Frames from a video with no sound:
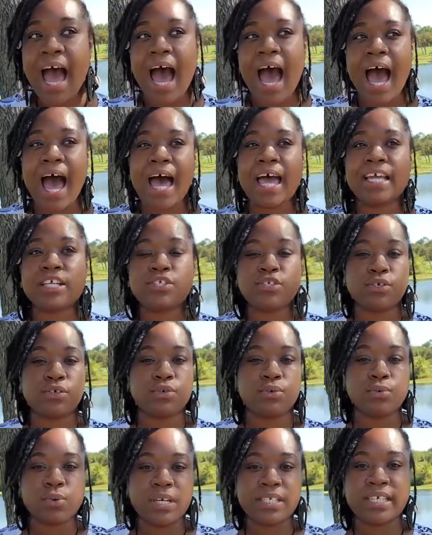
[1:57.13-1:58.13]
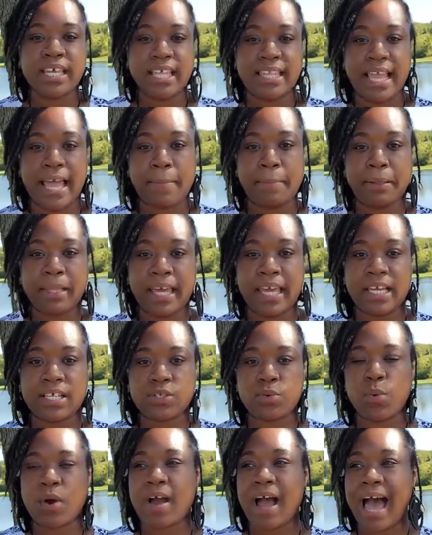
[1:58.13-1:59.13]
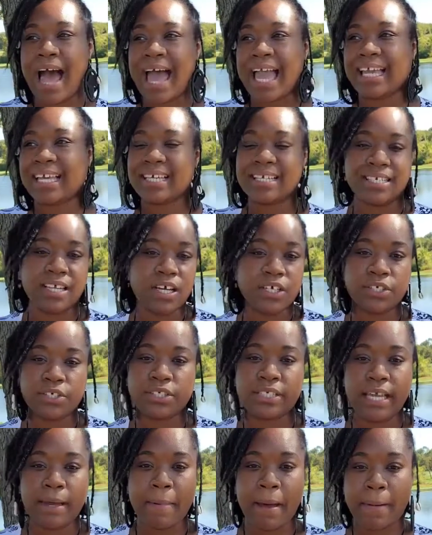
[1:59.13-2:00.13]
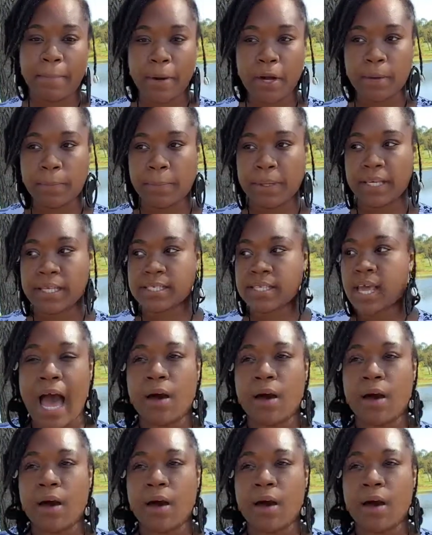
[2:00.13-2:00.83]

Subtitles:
I too was in that place where I couldn't understand my purpose.